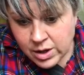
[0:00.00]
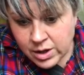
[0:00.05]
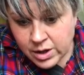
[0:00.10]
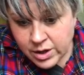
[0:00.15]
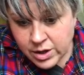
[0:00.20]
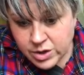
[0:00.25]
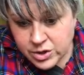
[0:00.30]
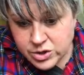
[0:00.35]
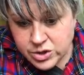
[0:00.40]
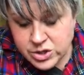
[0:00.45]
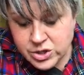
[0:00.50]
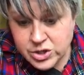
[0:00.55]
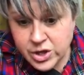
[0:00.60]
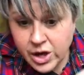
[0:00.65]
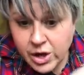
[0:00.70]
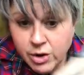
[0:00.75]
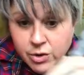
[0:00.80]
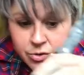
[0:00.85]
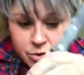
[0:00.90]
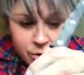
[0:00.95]
like you should
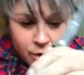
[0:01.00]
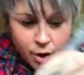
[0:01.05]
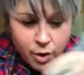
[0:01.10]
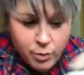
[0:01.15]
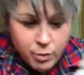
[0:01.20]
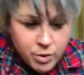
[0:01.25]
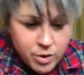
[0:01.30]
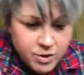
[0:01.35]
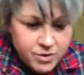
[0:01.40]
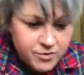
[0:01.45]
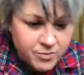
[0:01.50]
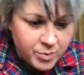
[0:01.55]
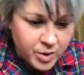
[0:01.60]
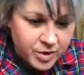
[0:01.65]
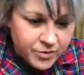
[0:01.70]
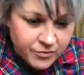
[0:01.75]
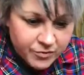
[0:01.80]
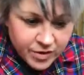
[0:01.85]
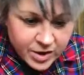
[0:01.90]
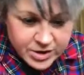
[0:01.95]
check out the artwork of my
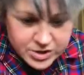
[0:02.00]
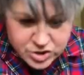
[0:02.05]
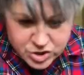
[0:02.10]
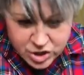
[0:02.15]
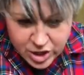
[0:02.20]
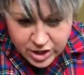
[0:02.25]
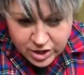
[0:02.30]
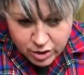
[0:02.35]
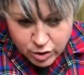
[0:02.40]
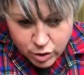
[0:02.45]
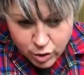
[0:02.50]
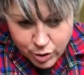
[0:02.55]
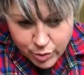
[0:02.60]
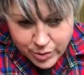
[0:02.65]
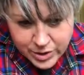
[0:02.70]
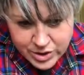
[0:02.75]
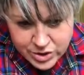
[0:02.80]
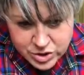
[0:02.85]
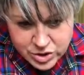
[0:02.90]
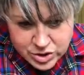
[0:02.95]
friend Jen
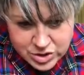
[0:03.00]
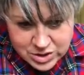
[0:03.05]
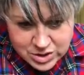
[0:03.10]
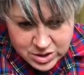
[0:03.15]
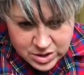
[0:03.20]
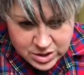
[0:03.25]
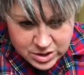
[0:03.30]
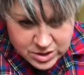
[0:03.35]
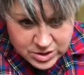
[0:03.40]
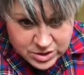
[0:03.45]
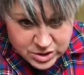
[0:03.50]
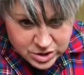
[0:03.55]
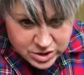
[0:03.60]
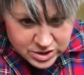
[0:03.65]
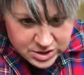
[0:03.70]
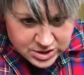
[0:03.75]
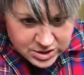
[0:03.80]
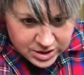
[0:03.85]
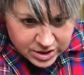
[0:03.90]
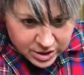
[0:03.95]
Globish.
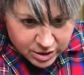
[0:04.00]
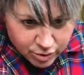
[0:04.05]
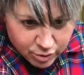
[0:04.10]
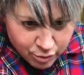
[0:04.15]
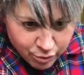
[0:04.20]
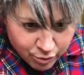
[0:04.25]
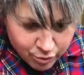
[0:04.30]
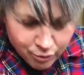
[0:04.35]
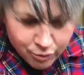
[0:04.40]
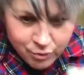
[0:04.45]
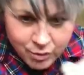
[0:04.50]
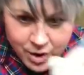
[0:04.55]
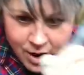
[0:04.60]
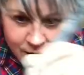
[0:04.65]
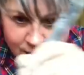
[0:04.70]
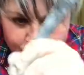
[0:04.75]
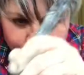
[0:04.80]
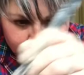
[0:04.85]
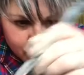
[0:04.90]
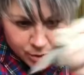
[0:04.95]
She's an
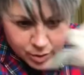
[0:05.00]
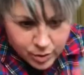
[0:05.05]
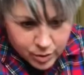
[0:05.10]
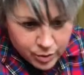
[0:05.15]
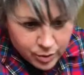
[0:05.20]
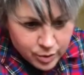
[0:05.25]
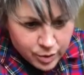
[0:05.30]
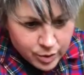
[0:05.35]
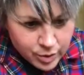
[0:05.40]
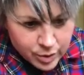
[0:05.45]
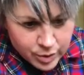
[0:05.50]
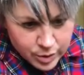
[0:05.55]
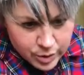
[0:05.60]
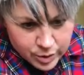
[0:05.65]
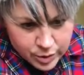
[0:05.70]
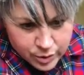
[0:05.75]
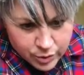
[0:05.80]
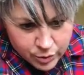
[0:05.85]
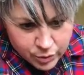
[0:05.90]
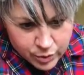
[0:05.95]
incredible
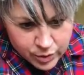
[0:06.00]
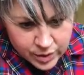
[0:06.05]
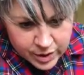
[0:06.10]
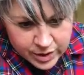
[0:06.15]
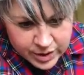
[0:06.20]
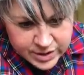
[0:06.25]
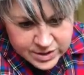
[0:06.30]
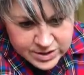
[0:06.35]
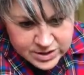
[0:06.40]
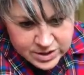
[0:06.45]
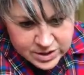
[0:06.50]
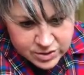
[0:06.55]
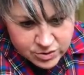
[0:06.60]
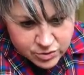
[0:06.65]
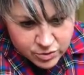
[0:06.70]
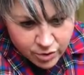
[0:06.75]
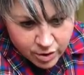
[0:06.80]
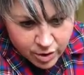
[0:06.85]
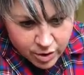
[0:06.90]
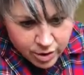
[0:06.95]
realistic
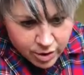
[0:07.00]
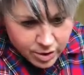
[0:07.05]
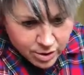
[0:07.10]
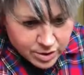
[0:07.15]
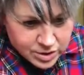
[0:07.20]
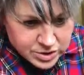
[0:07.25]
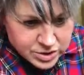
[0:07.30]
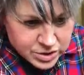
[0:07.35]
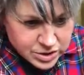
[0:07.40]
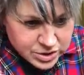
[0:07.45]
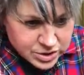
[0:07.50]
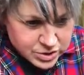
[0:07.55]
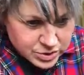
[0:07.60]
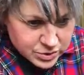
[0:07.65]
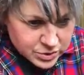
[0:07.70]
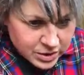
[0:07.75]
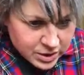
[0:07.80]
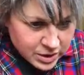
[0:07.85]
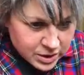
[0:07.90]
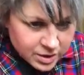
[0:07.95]
drawer, and she's
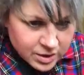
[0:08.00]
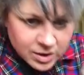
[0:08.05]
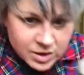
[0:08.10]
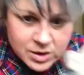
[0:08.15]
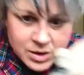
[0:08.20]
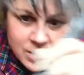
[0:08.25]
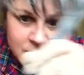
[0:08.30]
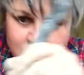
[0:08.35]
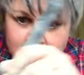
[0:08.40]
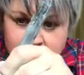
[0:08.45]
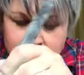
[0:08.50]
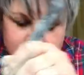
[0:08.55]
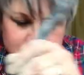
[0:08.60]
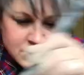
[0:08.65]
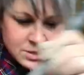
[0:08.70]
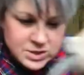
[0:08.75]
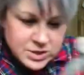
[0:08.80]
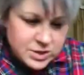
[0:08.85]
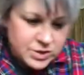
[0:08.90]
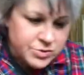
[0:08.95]
doing a
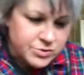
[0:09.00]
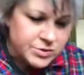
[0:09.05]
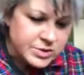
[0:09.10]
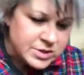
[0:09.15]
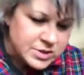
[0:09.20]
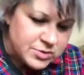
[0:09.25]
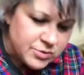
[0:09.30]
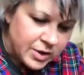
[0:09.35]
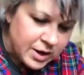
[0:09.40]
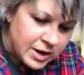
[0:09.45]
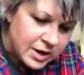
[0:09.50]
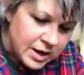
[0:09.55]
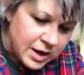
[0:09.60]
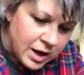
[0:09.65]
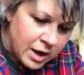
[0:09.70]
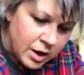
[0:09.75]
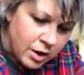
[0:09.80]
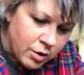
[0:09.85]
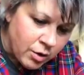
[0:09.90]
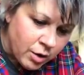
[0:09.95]
series right
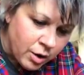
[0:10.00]
now